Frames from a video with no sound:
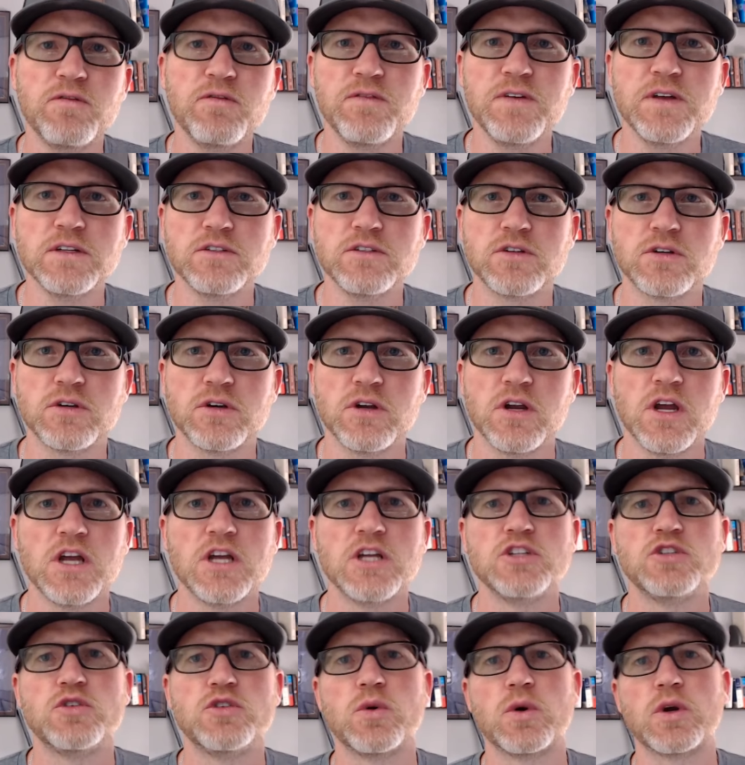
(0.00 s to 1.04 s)
filter
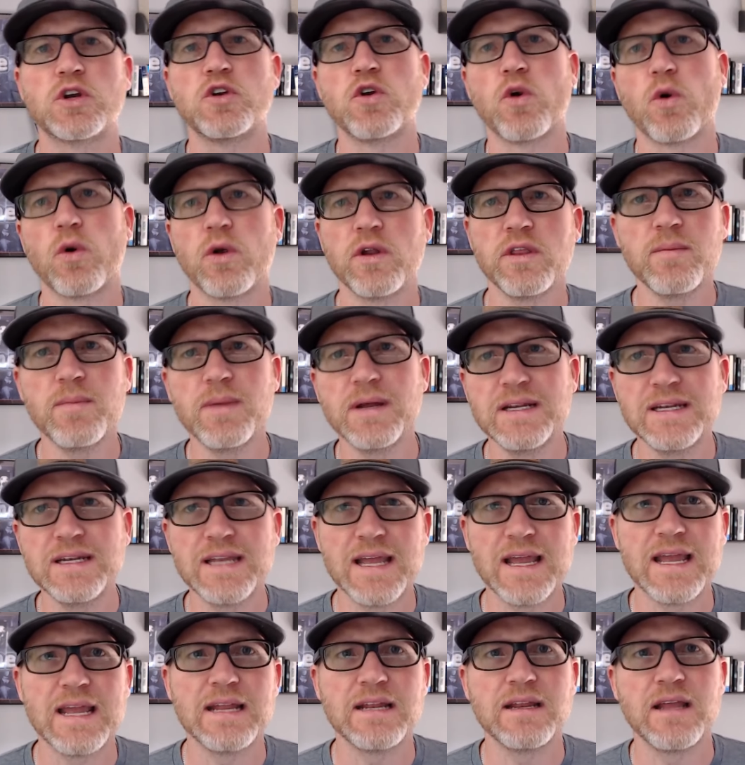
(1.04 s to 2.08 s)
to ignore the
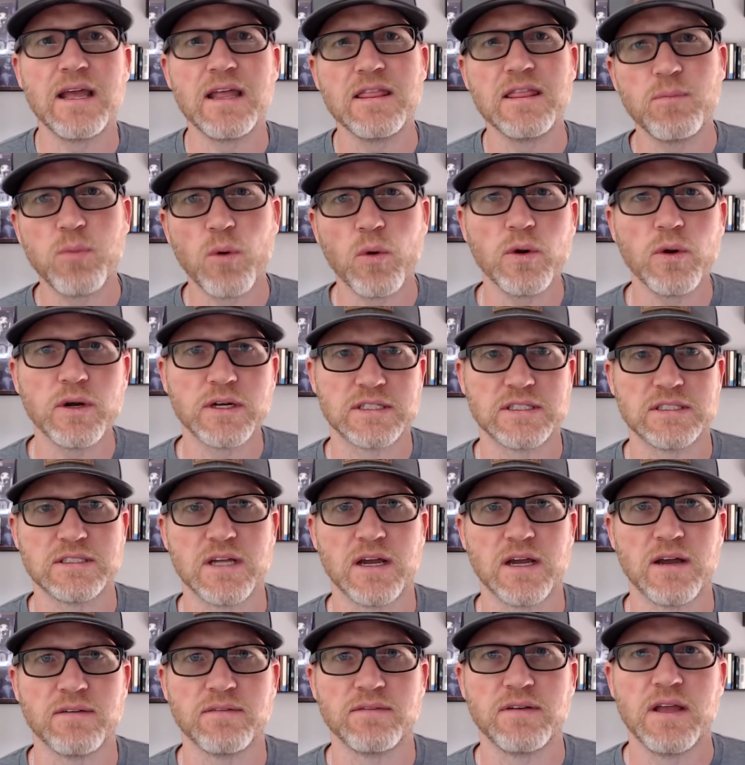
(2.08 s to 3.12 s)
mundane and the boring
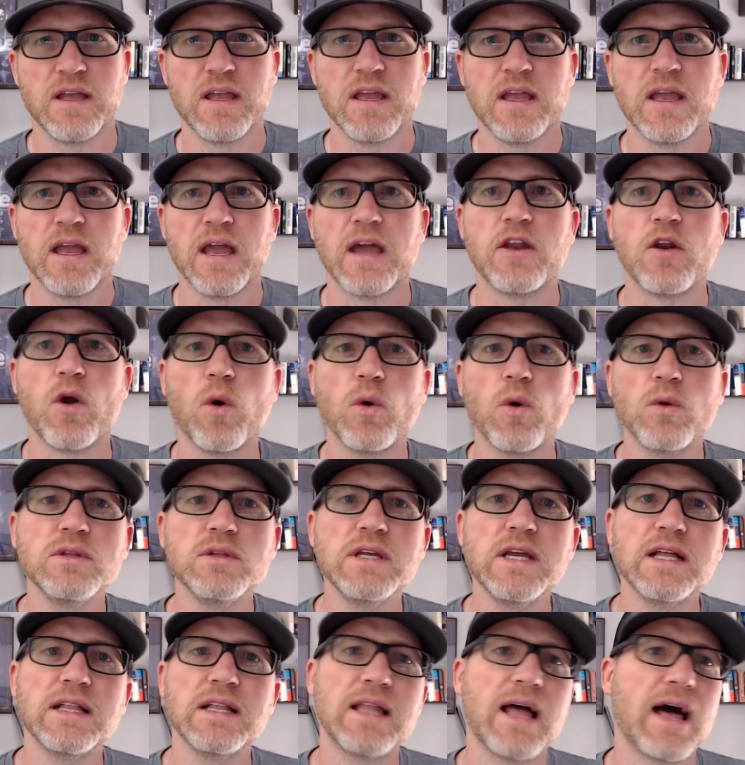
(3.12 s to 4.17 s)
stuff, and
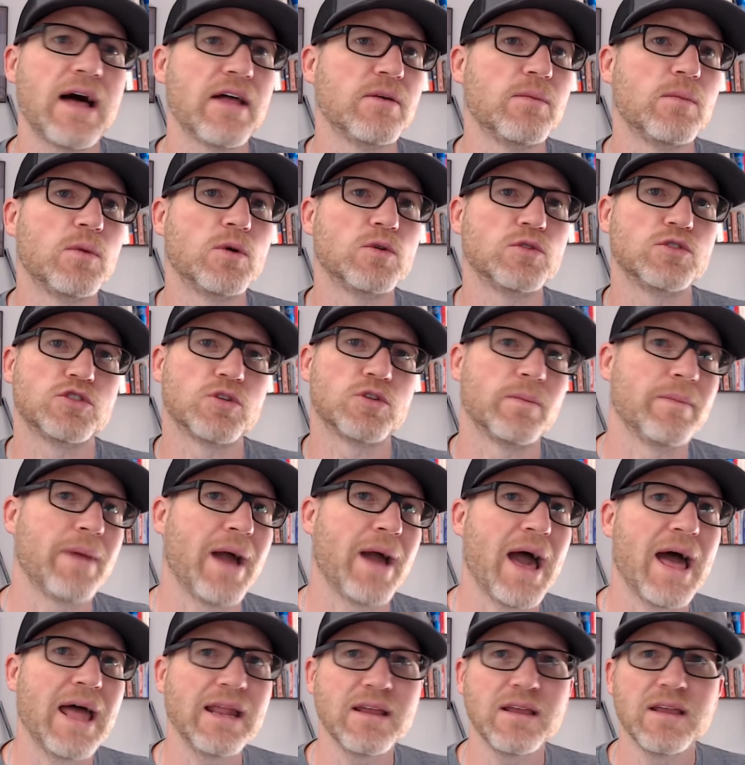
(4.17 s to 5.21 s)
only allow the most
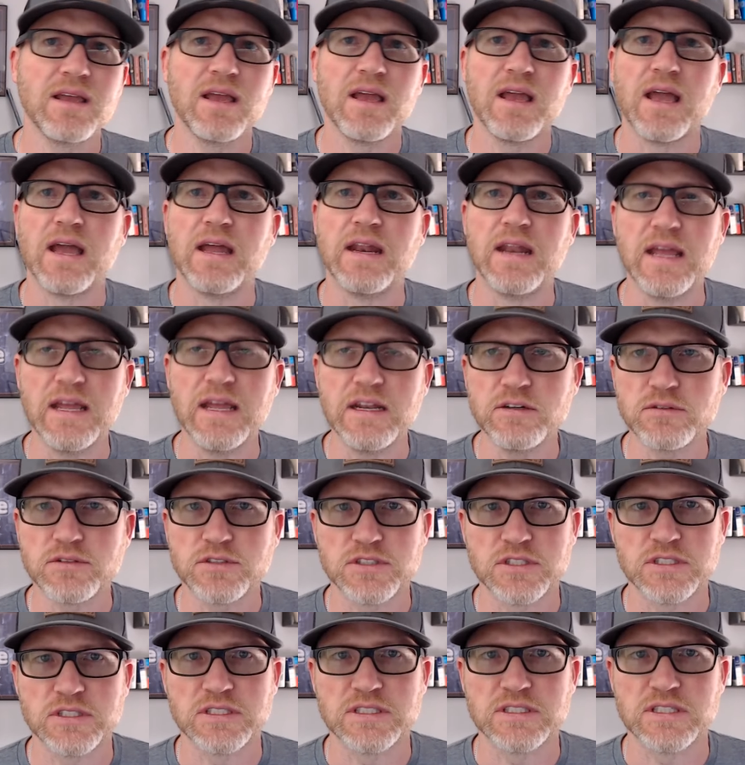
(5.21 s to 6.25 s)
dramatic and
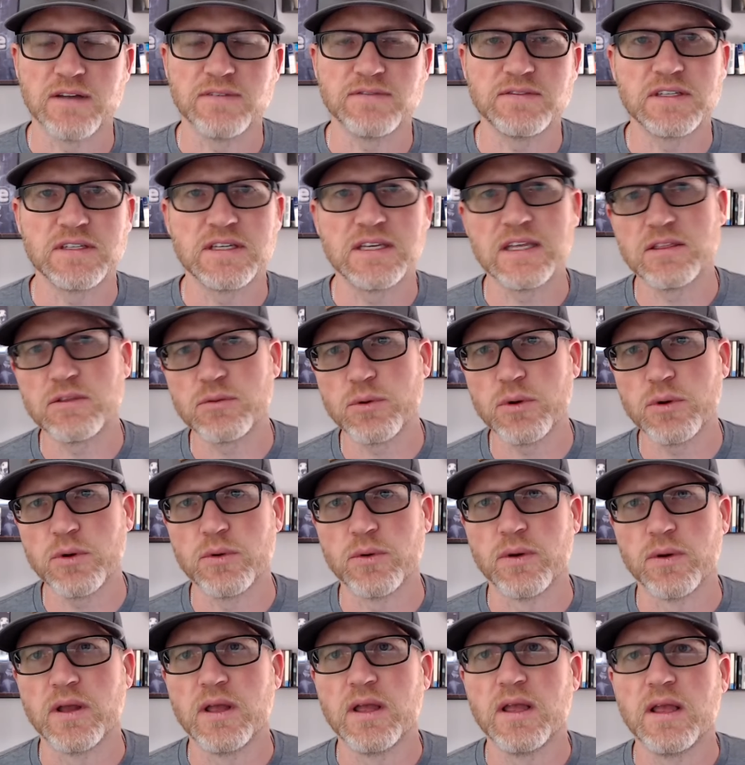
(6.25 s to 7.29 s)
interesting stuff to get
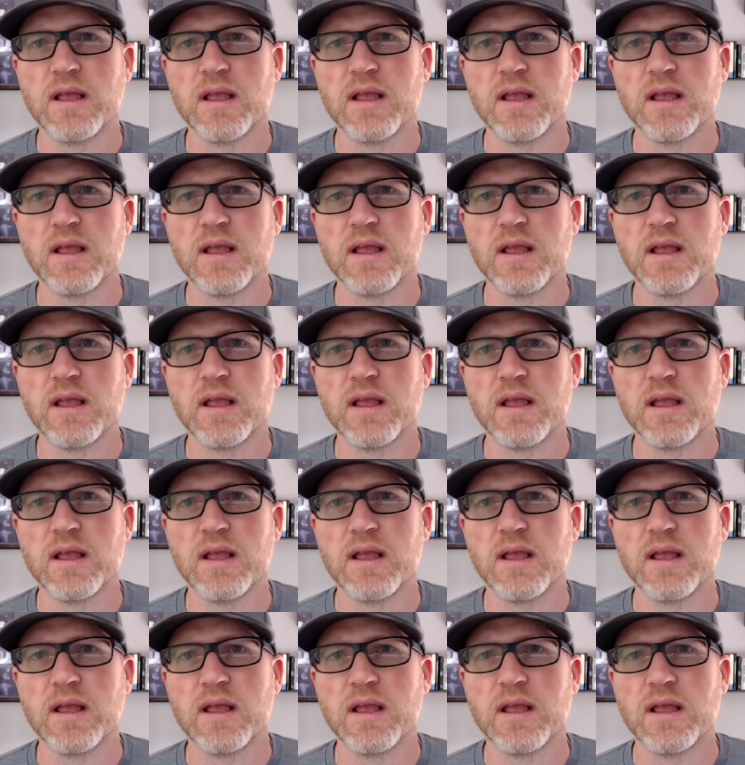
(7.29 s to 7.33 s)
through.